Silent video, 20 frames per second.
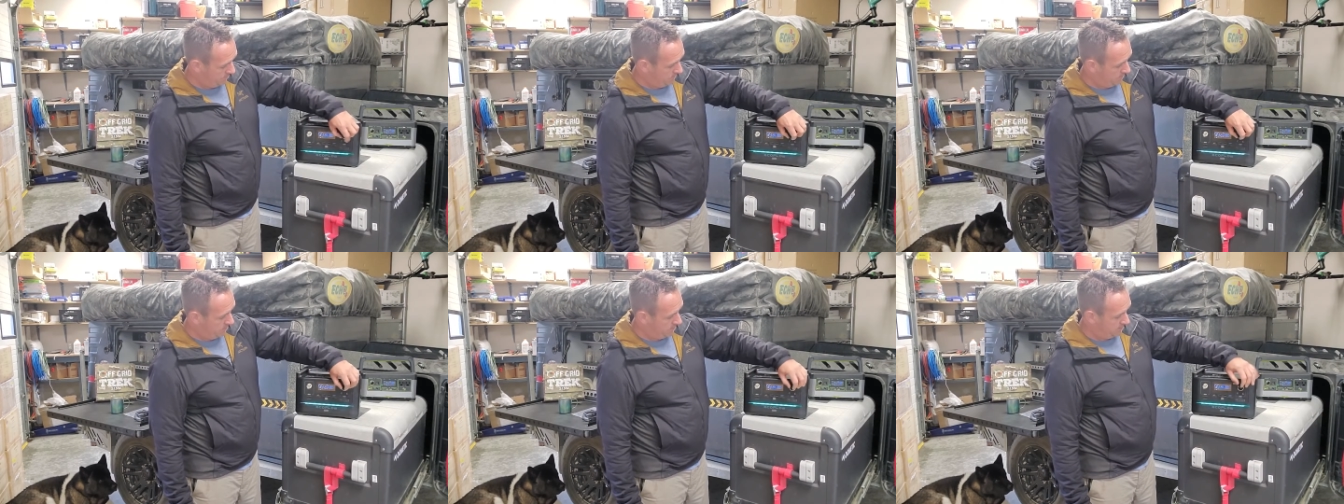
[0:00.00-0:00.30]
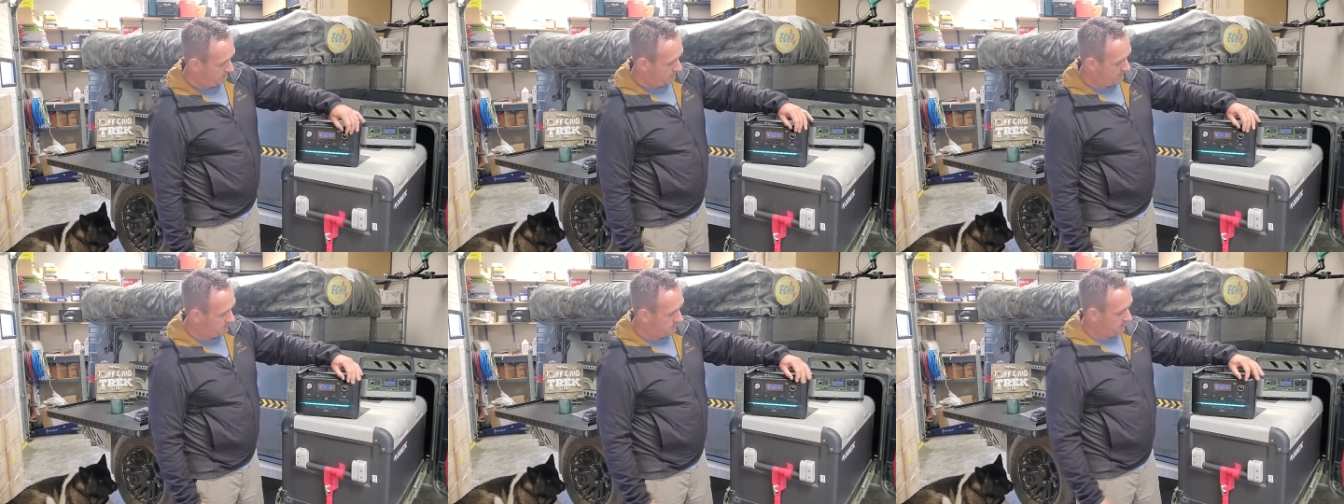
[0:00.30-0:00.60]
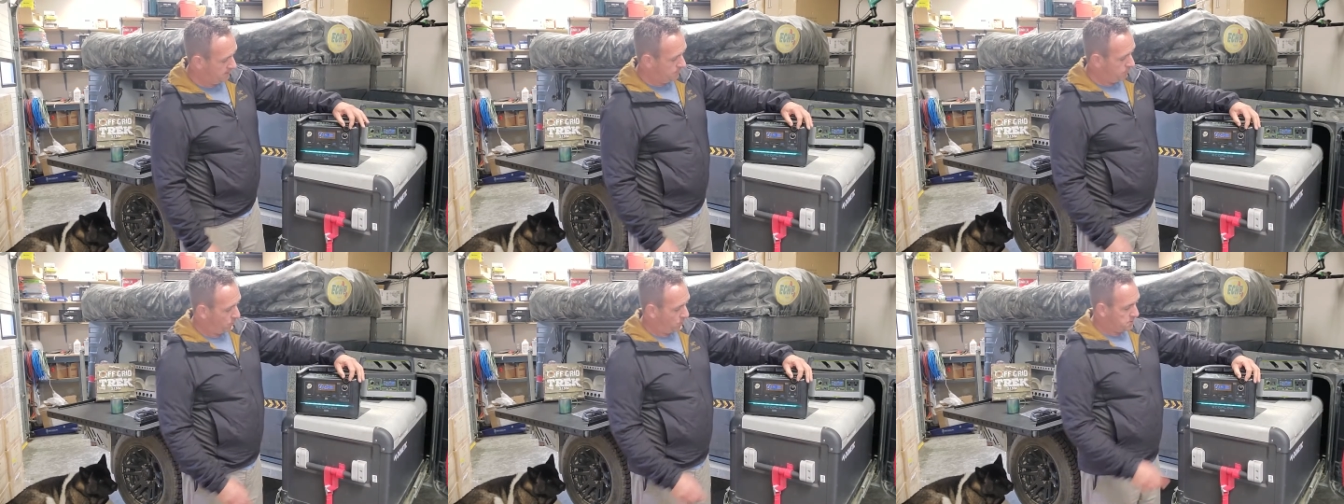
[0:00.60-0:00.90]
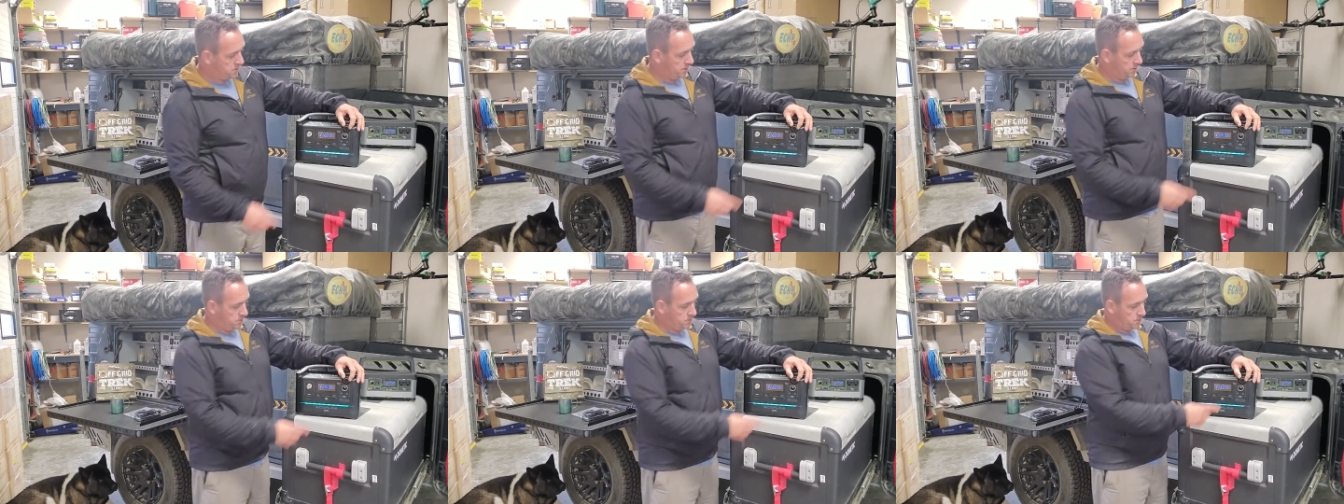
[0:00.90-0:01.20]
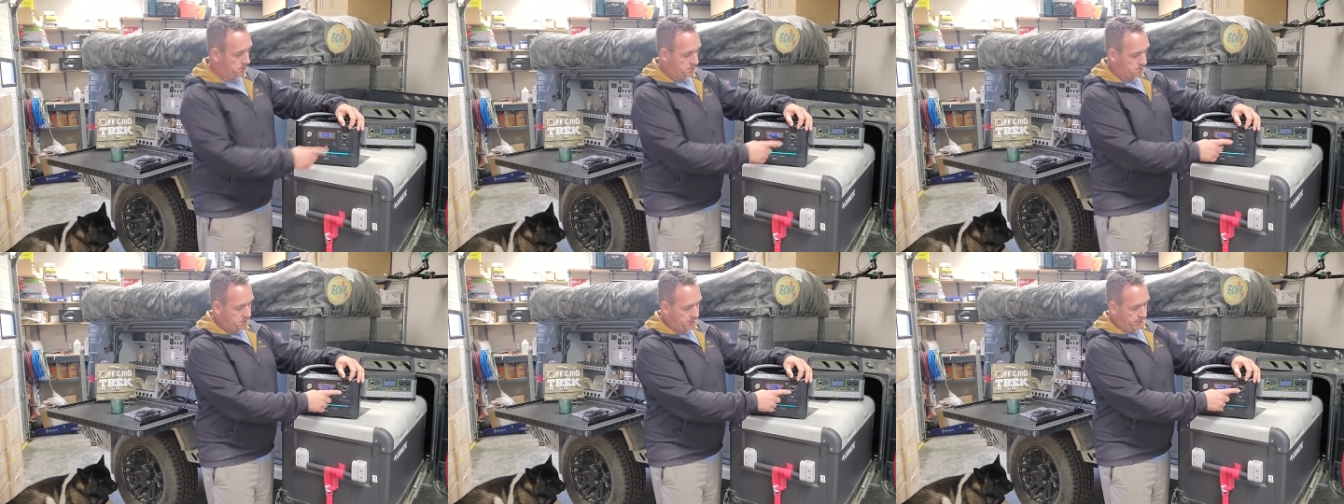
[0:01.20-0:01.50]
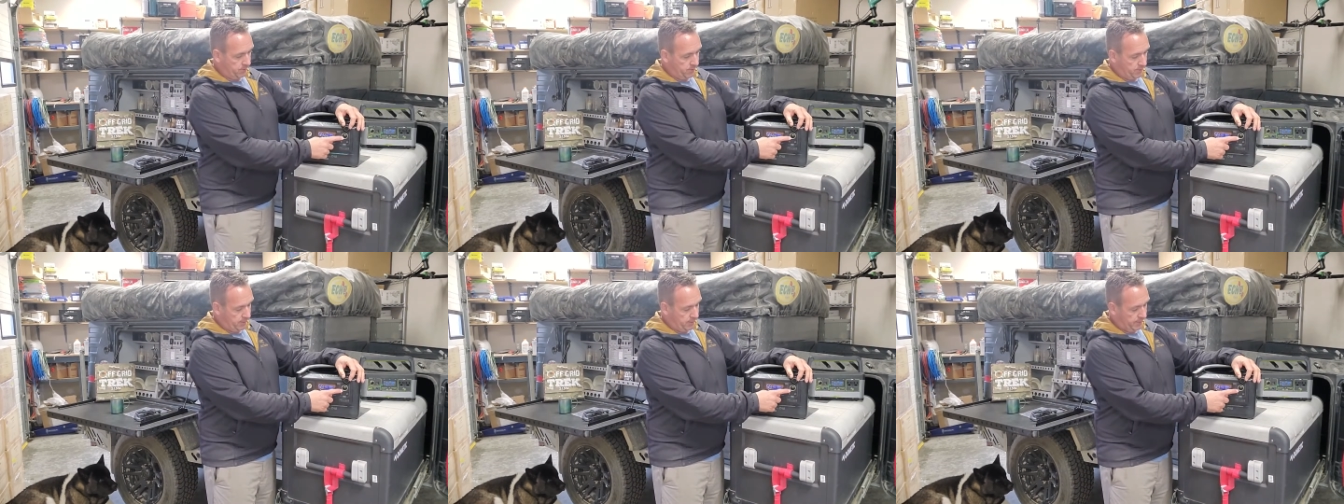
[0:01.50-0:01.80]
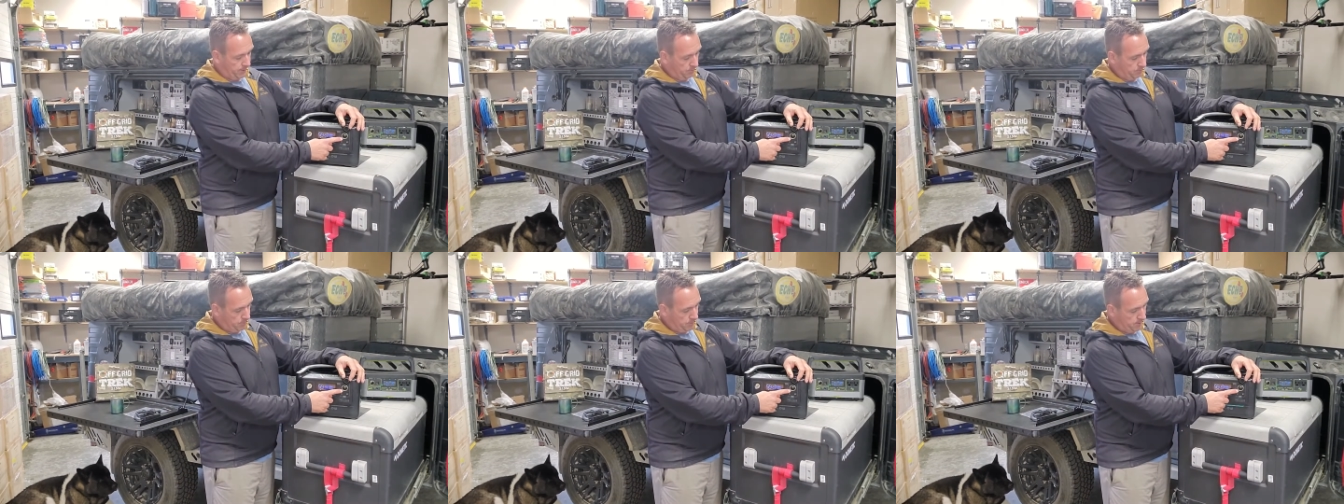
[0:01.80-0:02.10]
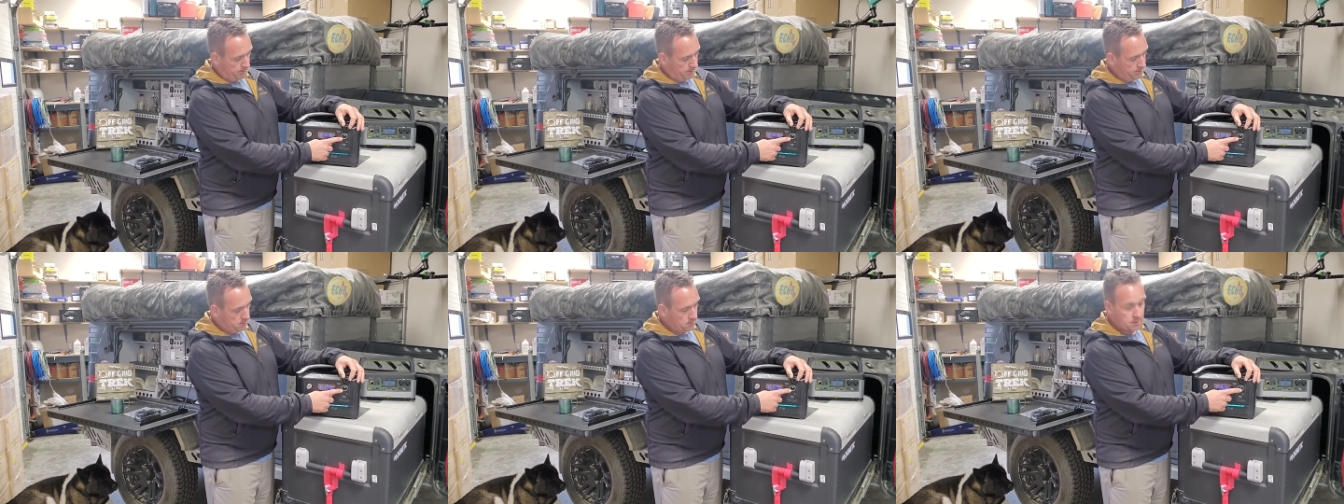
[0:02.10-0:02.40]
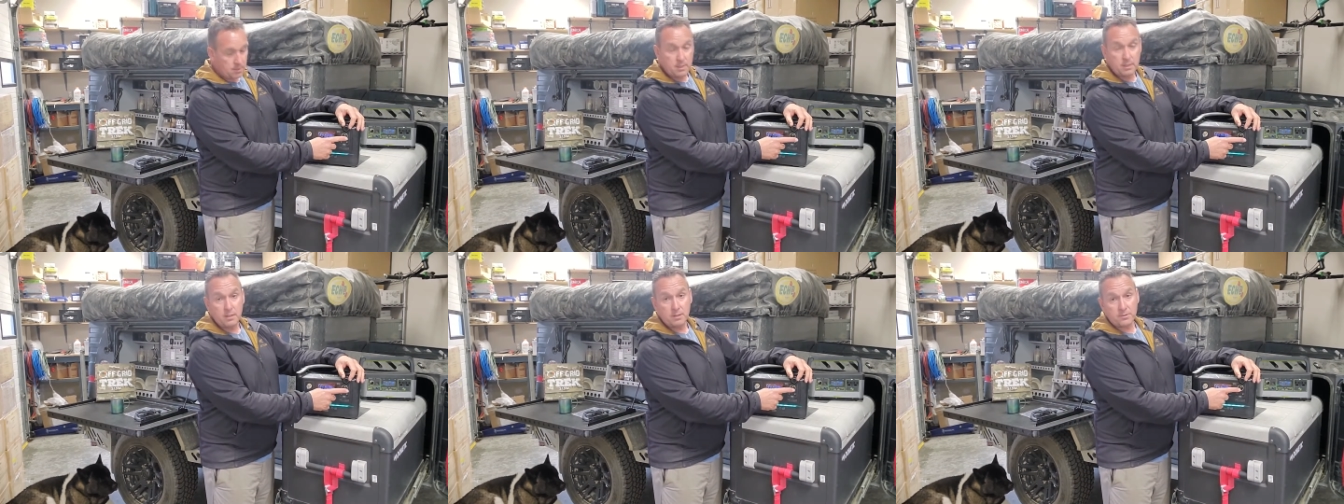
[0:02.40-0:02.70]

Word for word: the DC ports here, so your cigarette lighter plugins,